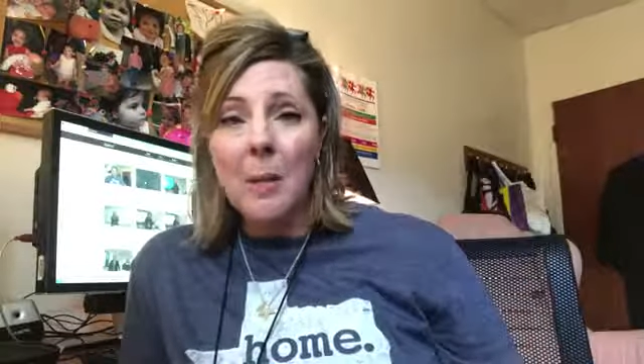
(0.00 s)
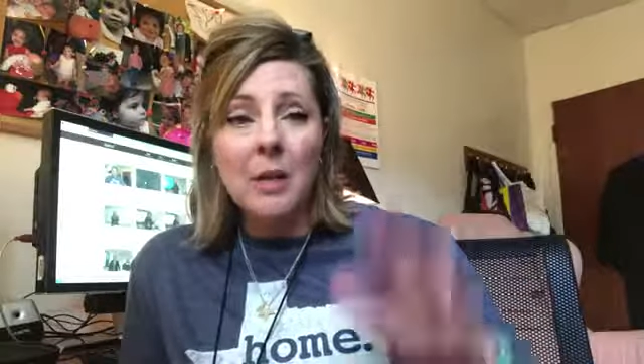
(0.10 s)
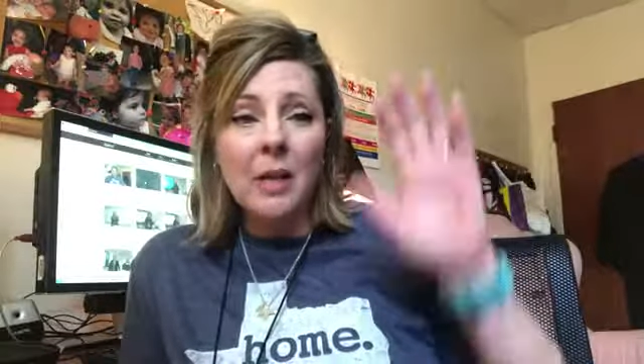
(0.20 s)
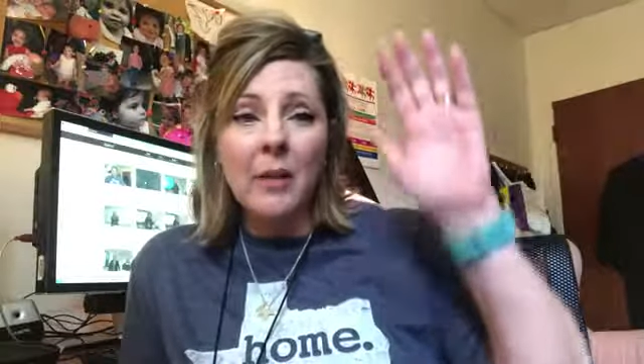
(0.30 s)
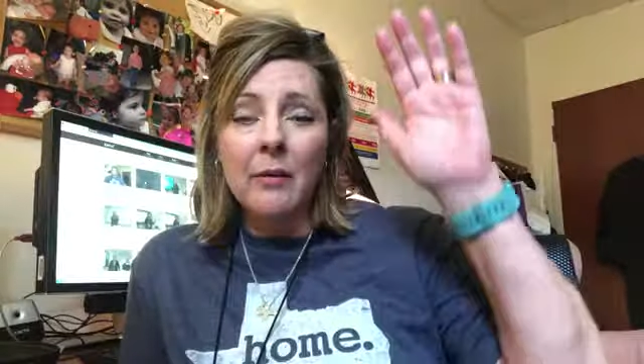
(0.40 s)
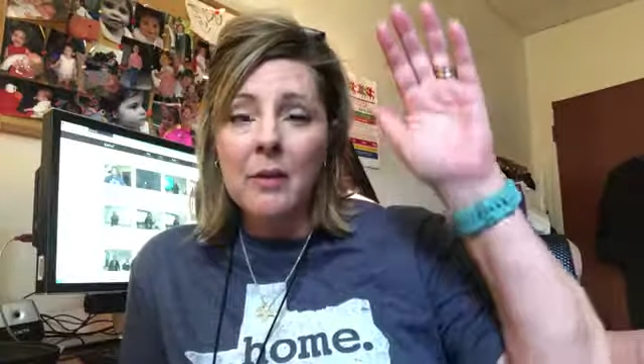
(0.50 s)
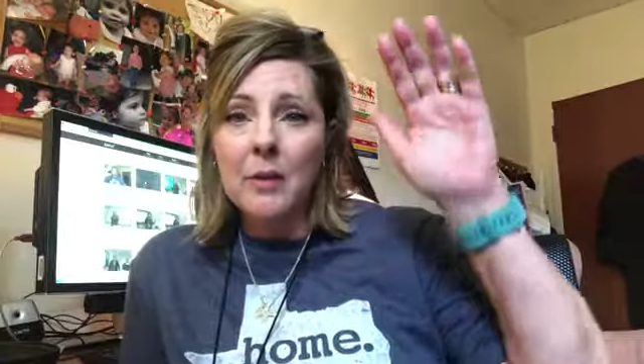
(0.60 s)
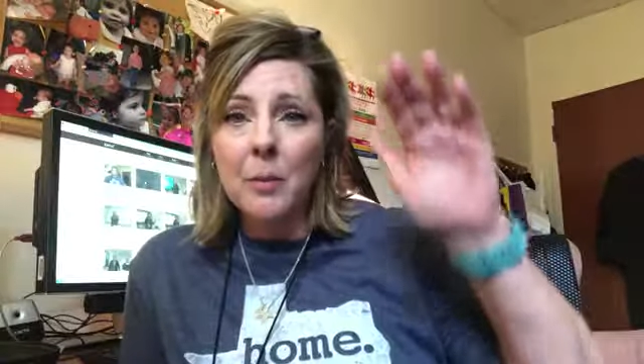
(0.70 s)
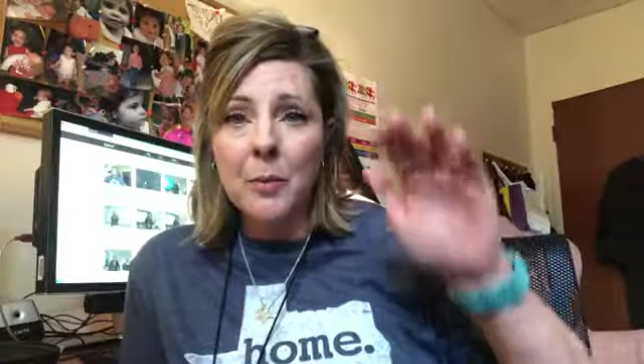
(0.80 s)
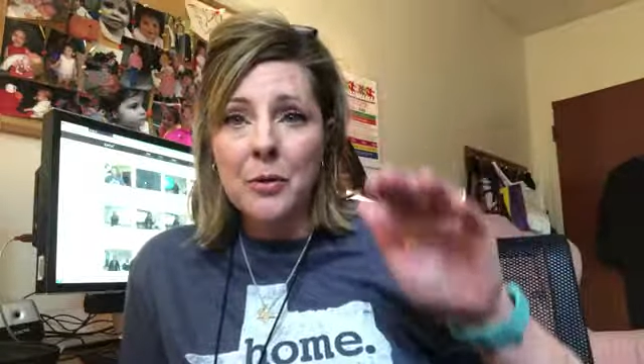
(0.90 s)
I'm going to give every
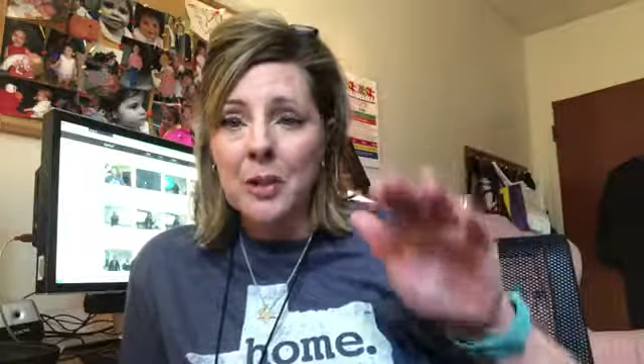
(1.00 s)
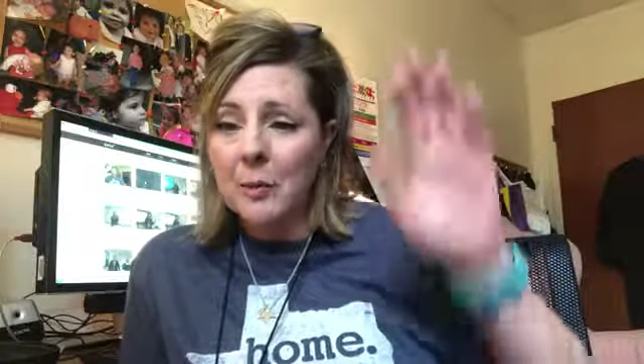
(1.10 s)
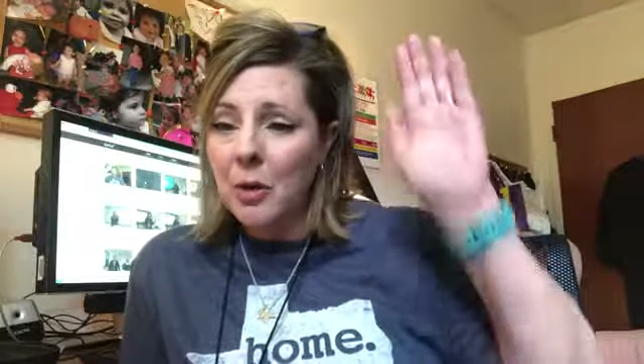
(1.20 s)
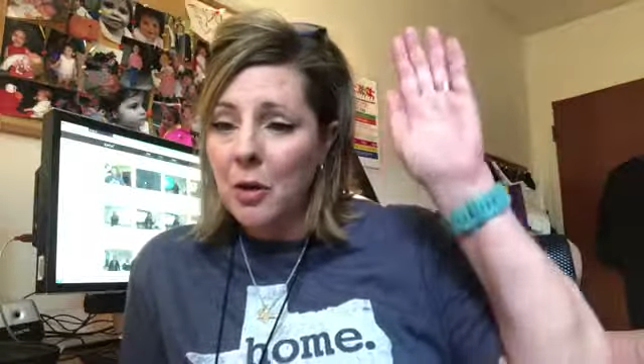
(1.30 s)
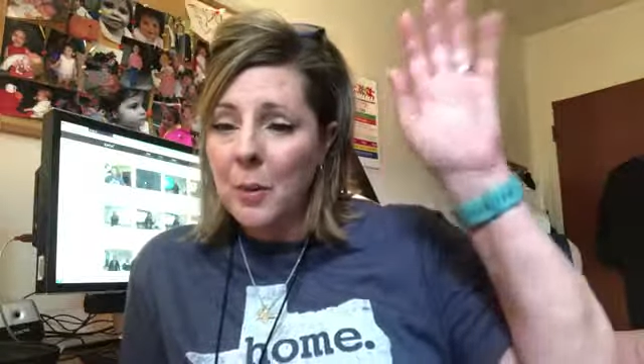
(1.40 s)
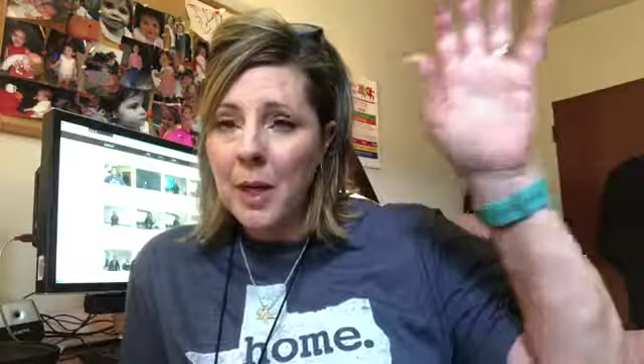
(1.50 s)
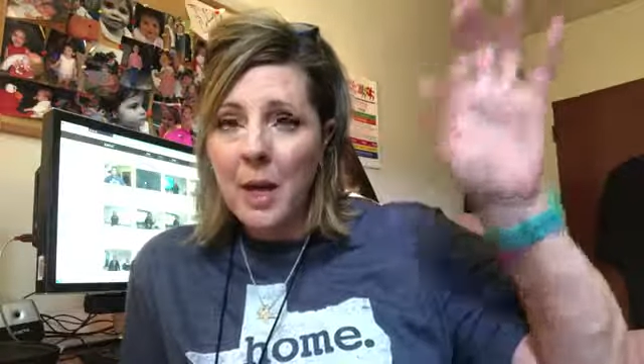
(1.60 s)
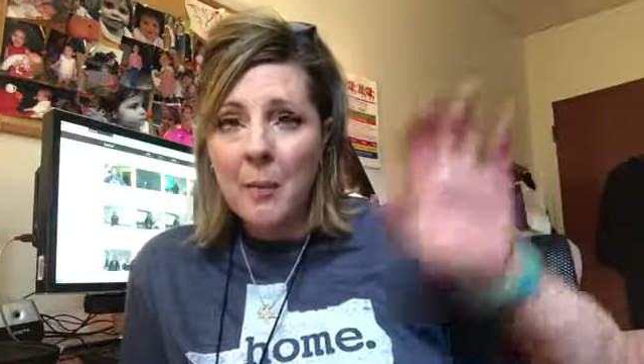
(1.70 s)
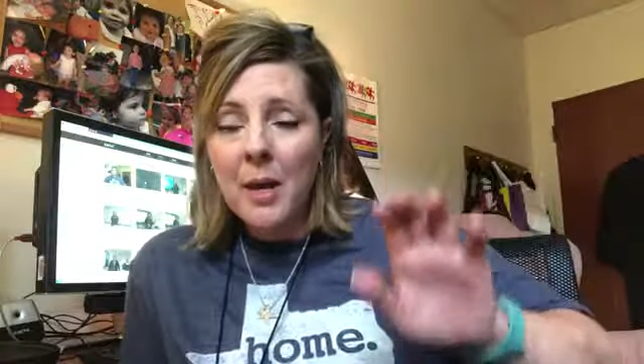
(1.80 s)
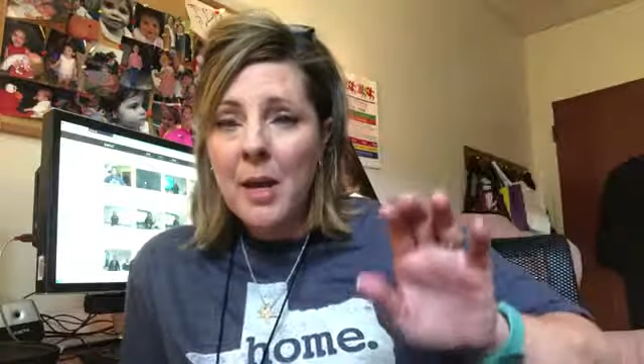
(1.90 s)
single person, I'm going to open it
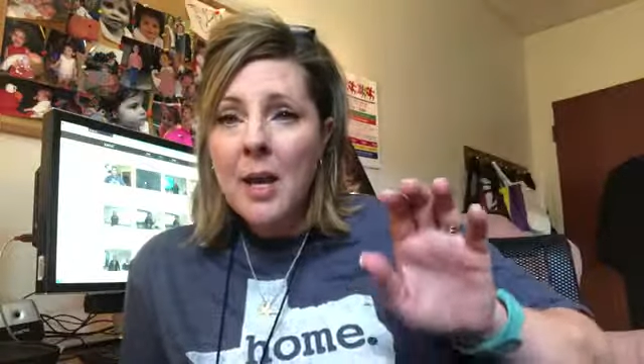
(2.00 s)
up